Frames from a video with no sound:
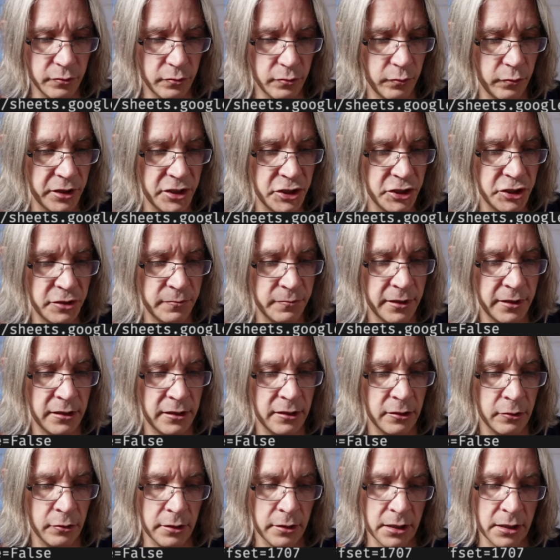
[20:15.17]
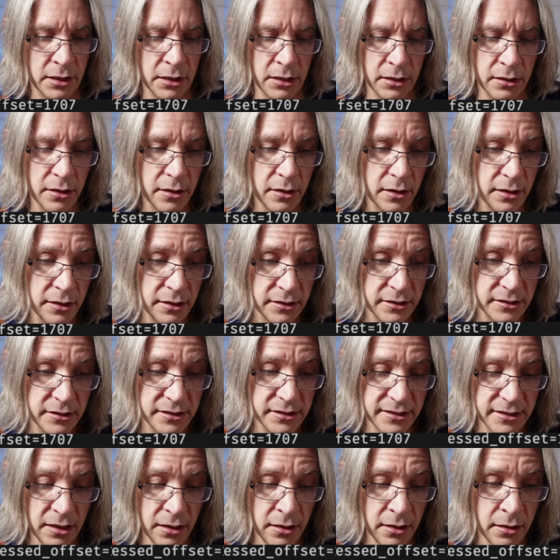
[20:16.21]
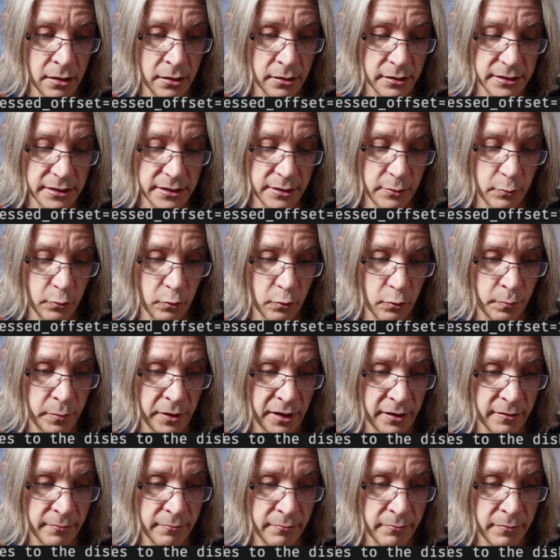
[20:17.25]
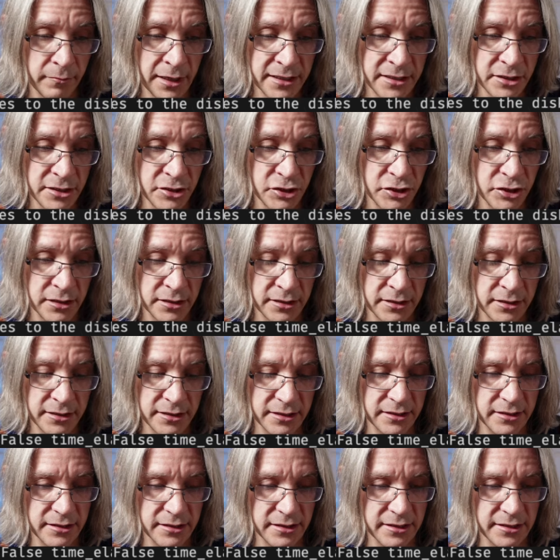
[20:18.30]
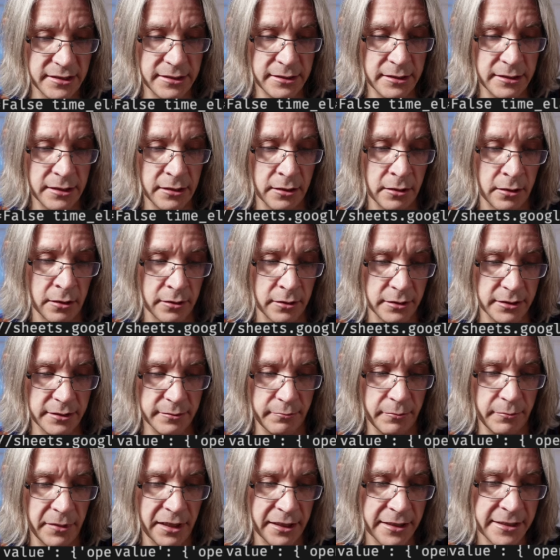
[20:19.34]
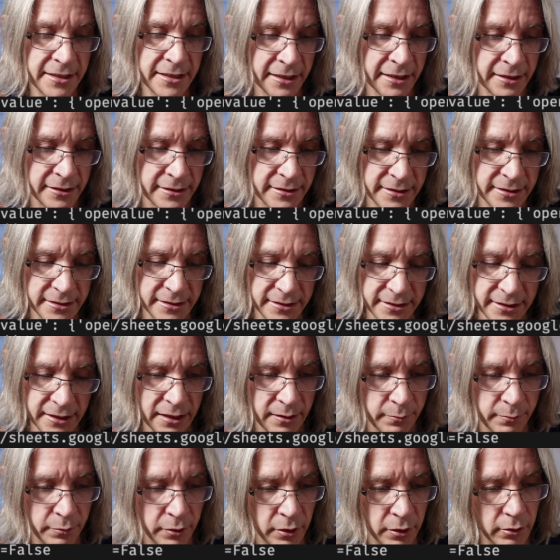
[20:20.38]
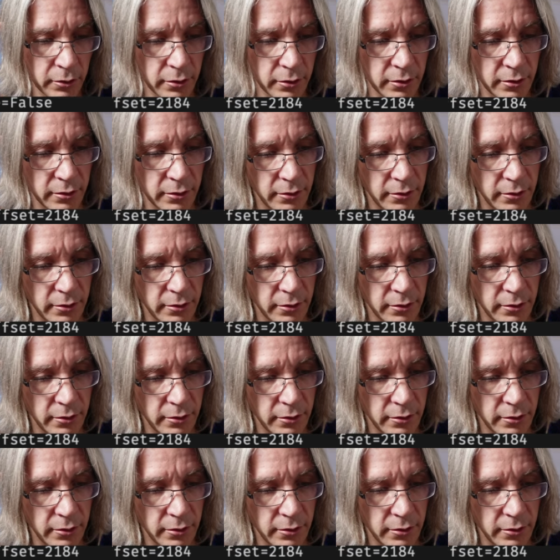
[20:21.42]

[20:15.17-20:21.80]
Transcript: we should be doing start will be the message's start millisecond since the epoch.